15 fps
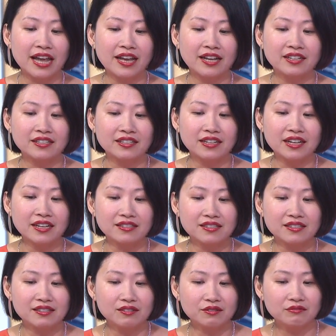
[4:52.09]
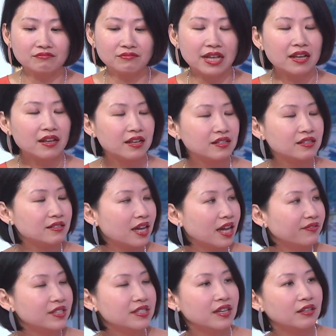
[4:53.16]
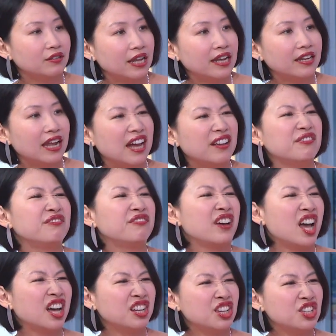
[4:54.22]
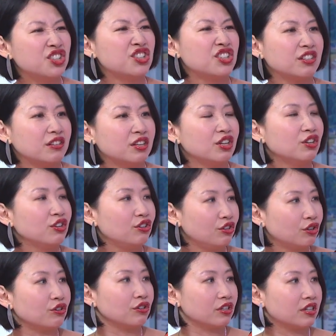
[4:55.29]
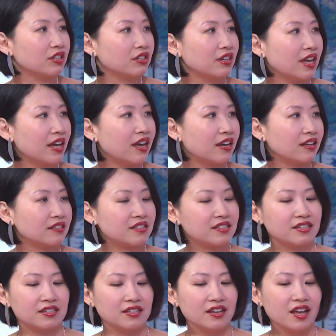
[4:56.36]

And it's, as Ivan said, an unvarnished look at